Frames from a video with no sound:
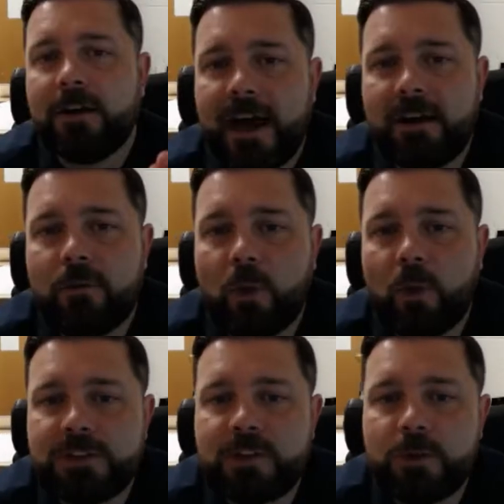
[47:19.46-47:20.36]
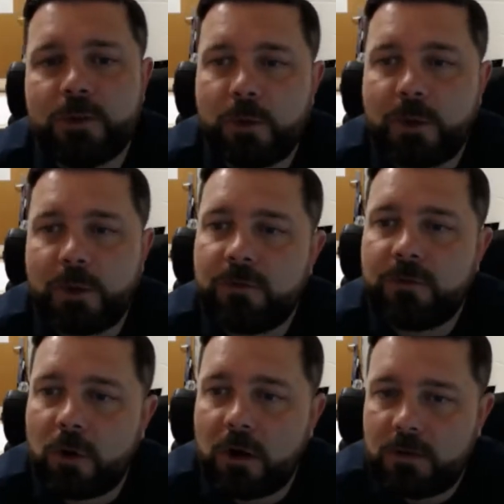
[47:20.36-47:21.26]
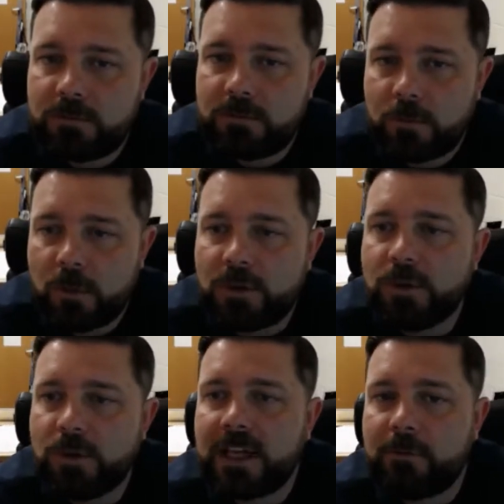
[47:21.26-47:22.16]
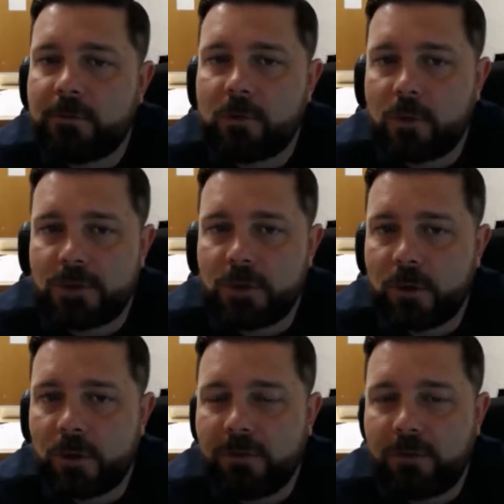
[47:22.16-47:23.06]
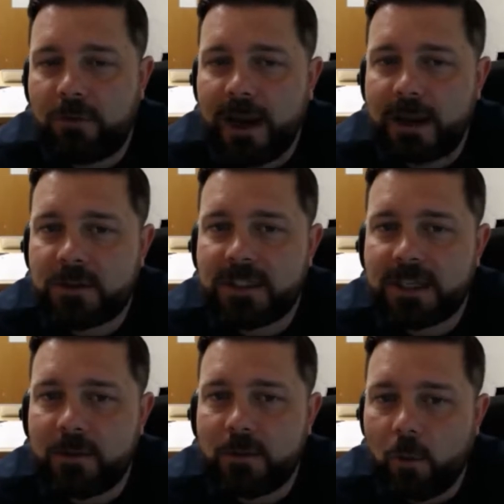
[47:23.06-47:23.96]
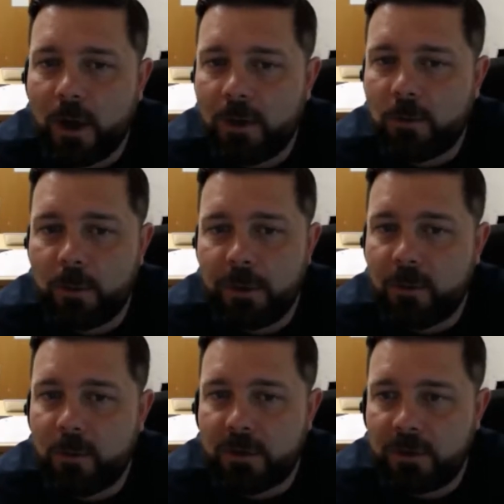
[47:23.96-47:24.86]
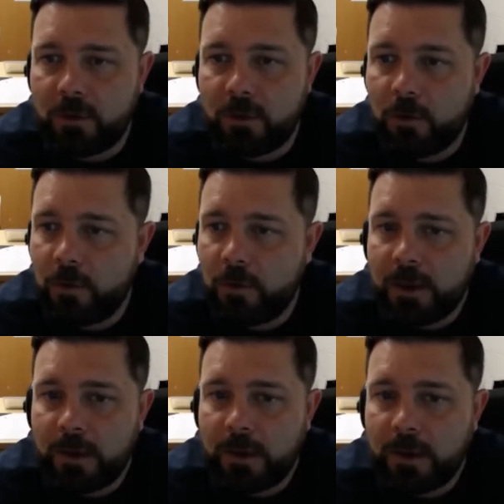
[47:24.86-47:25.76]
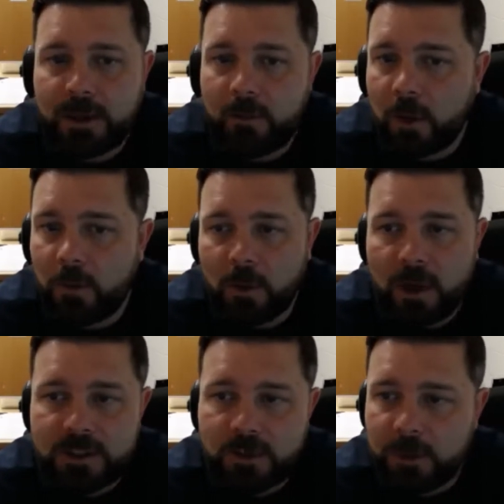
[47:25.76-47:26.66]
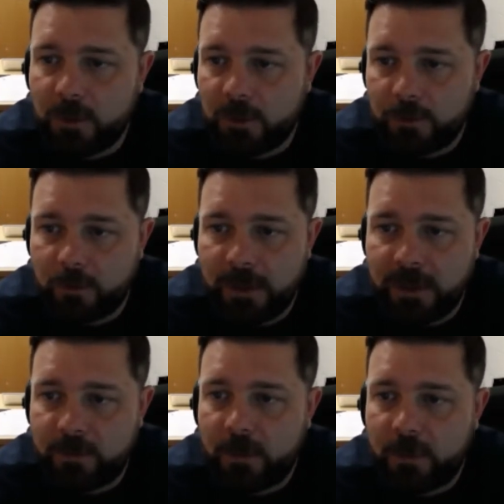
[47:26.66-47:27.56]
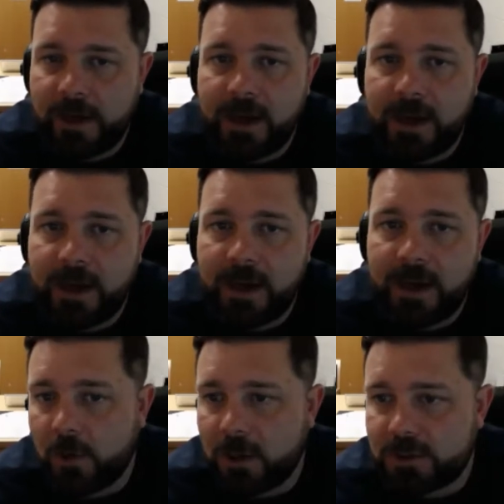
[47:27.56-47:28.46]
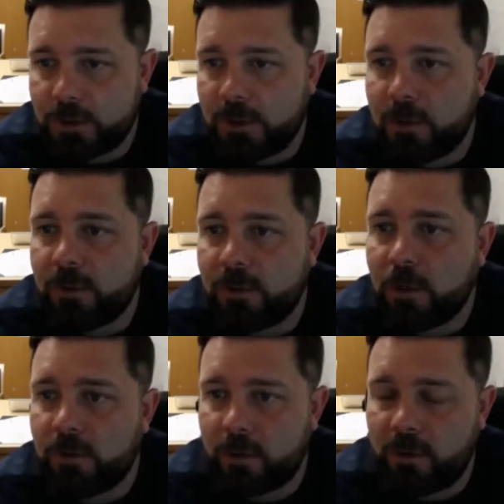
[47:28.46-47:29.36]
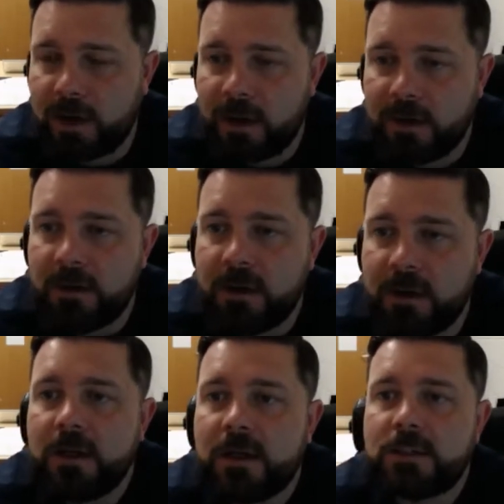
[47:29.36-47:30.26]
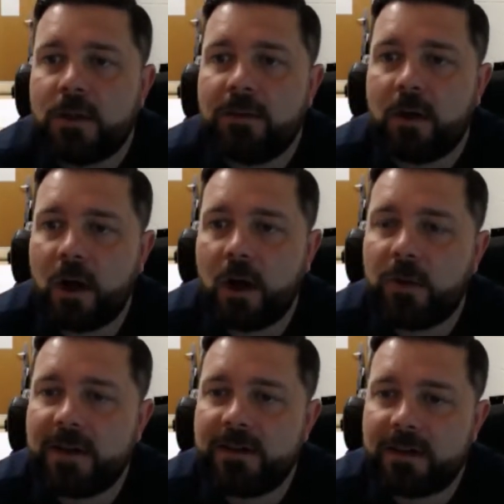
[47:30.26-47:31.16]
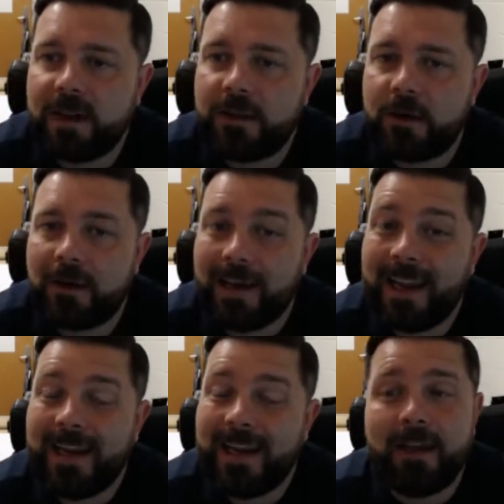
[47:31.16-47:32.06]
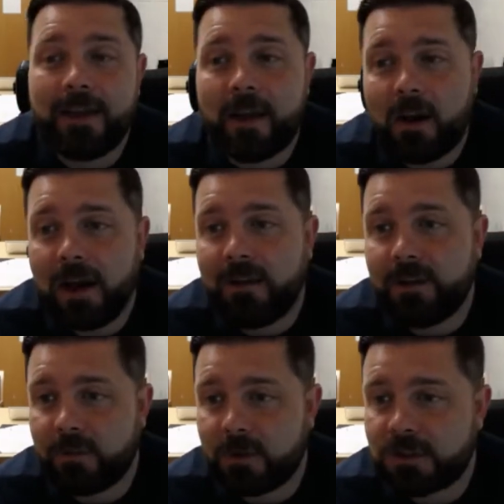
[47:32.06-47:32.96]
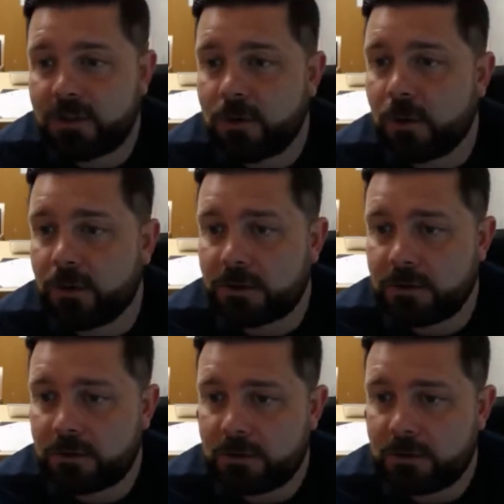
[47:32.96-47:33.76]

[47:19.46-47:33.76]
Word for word: out of one, two, three, and four, we'll do several, we'll do enough rounds that one will be with two, but then one will also be with three for a round, one will also be with four for a round. So they've all played together and now they all have different scores.